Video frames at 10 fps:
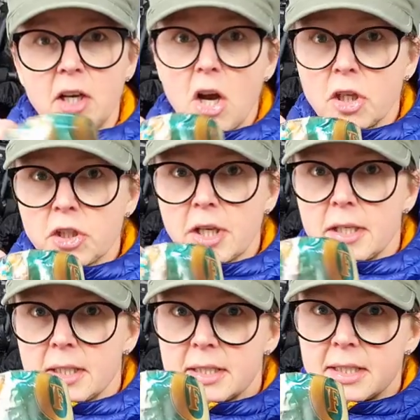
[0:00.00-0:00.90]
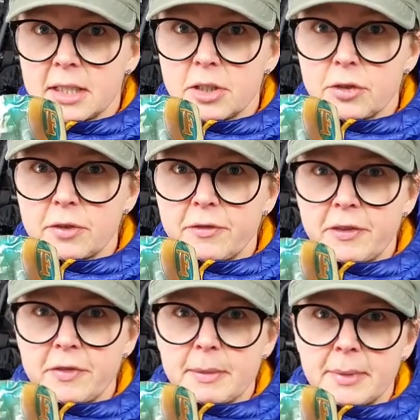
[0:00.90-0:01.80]
a larger
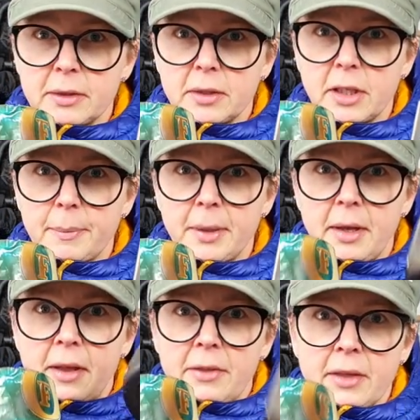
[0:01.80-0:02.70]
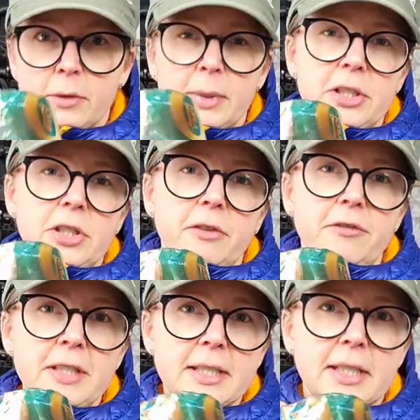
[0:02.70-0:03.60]
650ml cup that the windshield
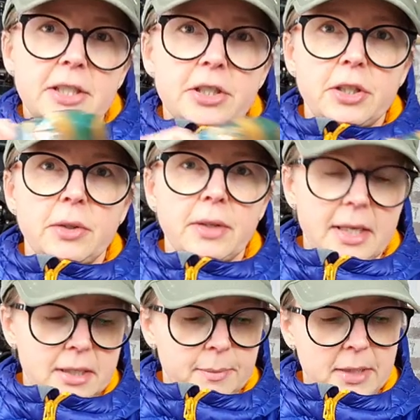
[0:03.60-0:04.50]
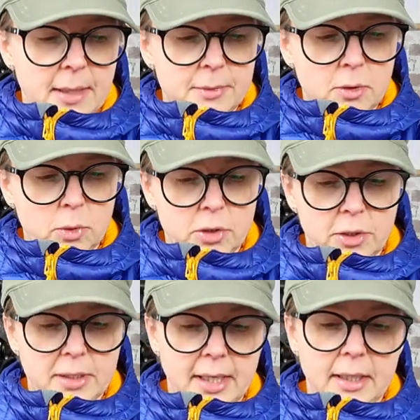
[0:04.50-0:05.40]
fits into that I sometimes also
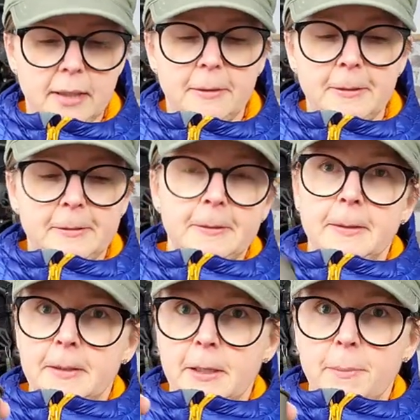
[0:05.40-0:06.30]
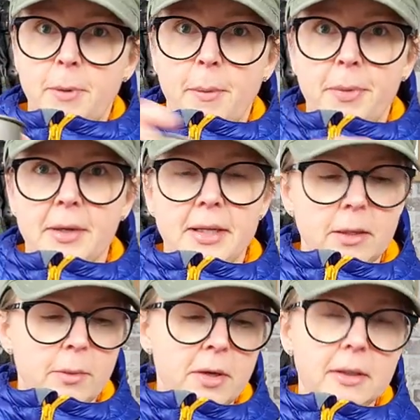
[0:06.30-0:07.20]
take. Pop a
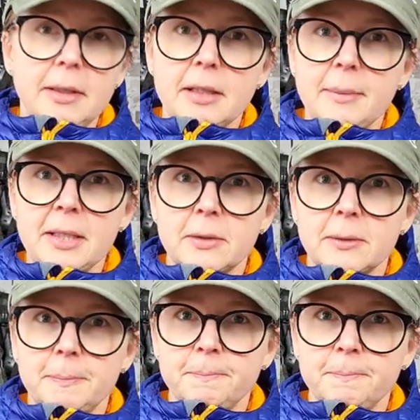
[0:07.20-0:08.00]
little one in the middle.